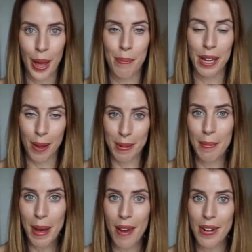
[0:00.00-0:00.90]
Becoming a
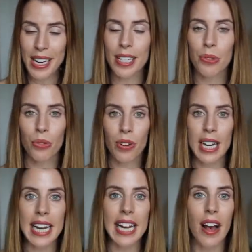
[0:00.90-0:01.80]
parent has
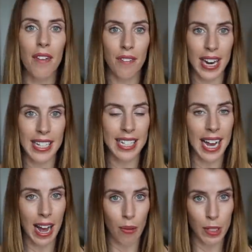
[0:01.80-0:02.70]
really affected
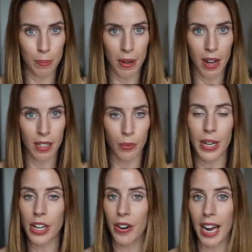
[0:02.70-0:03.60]
our spark.
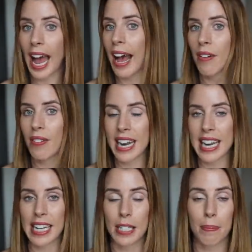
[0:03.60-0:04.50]
We don't have
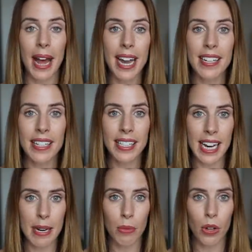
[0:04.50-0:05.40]
any independence
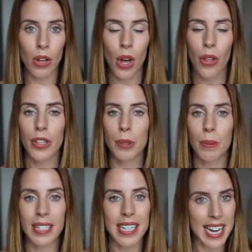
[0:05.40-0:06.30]
anymore. The
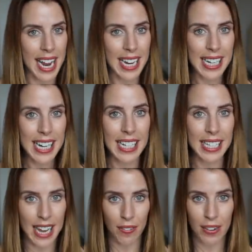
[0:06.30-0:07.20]
spontaneity has
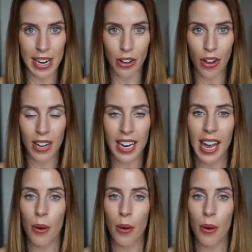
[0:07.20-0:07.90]
definitely gone.